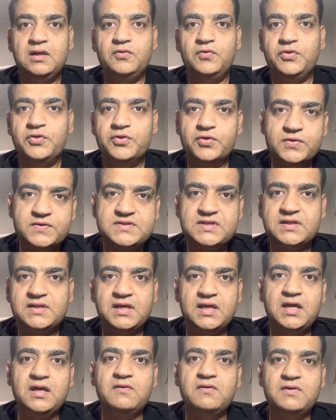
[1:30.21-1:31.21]
those are
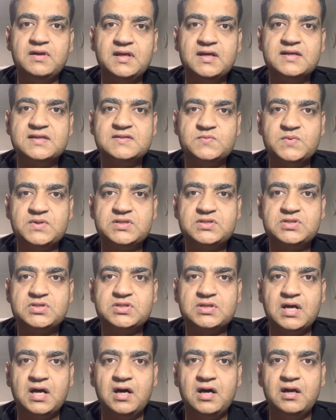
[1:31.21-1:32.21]
the areas
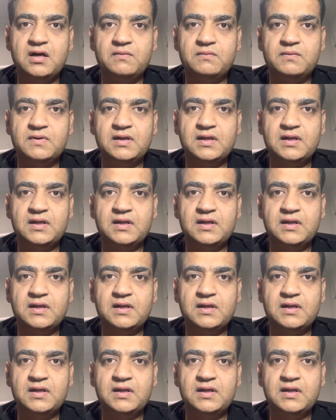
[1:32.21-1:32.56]
which are